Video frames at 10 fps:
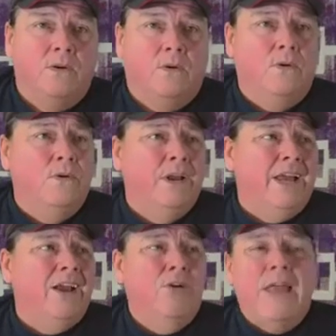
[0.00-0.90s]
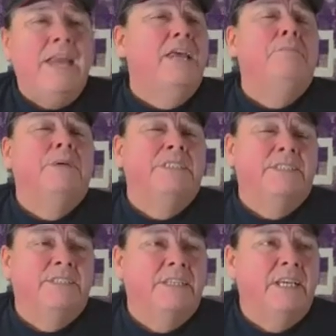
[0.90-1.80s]
or or any
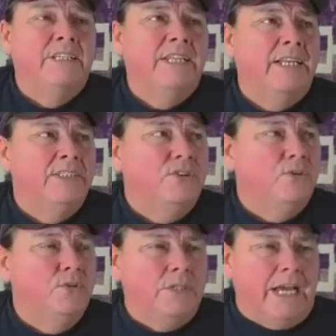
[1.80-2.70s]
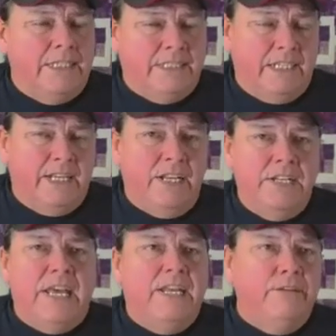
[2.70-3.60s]
business that is utilizing
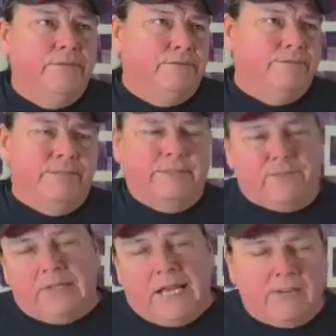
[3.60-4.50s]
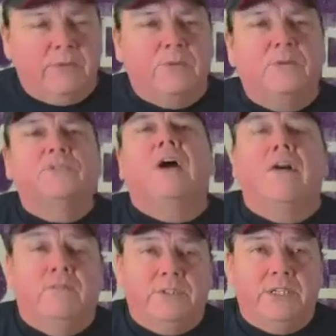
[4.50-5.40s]
native for lack of a better word
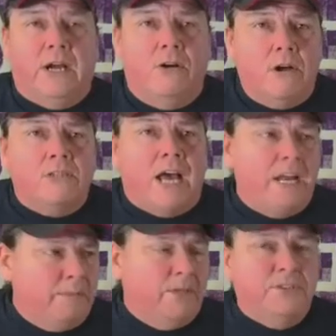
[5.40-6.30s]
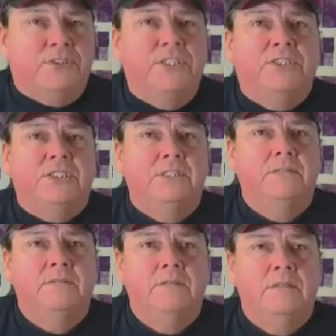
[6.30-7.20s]
sovereignty our autonomy our distinction
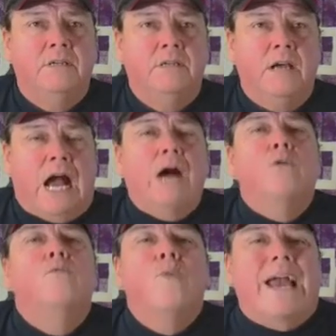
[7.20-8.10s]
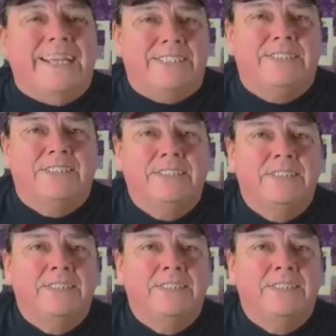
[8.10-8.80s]
our rights